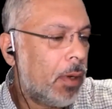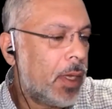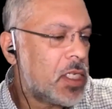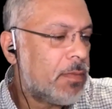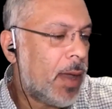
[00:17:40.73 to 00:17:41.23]

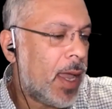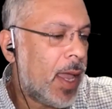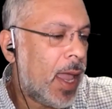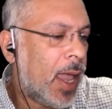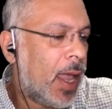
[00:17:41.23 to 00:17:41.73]
placed by
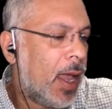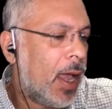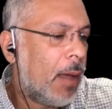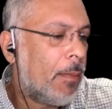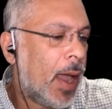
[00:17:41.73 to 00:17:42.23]

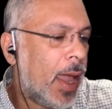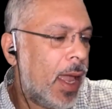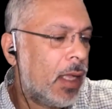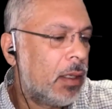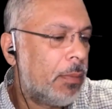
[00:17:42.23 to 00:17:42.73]

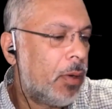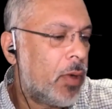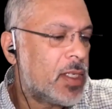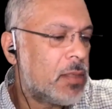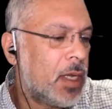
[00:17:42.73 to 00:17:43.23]
Elda
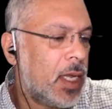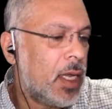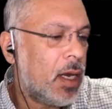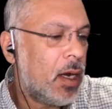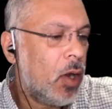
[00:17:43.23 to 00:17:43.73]
Perez
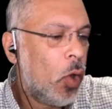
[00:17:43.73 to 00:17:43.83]
Mejia.